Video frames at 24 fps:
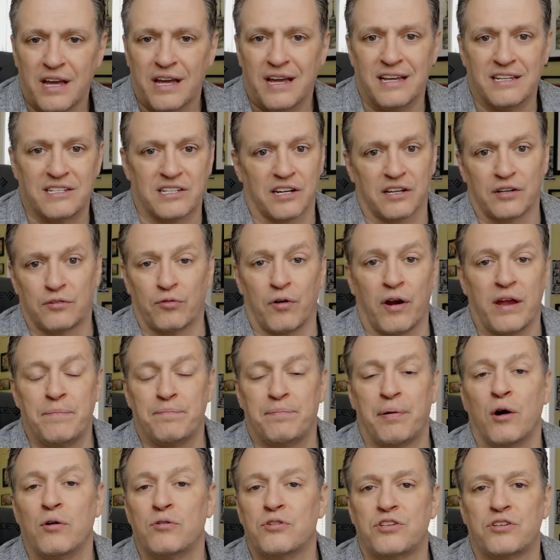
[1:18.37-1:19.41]
Is it a great
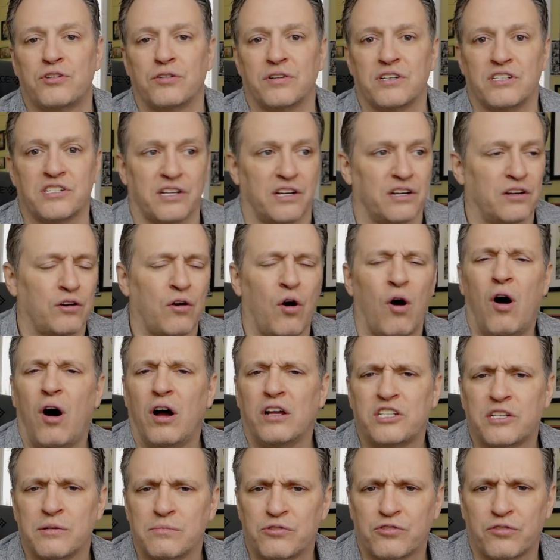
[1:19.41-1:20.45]
poster? Is it an
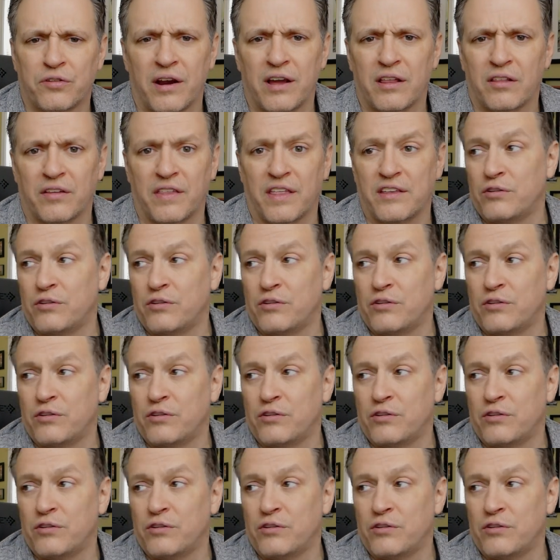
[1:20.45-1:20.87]
awesome trailer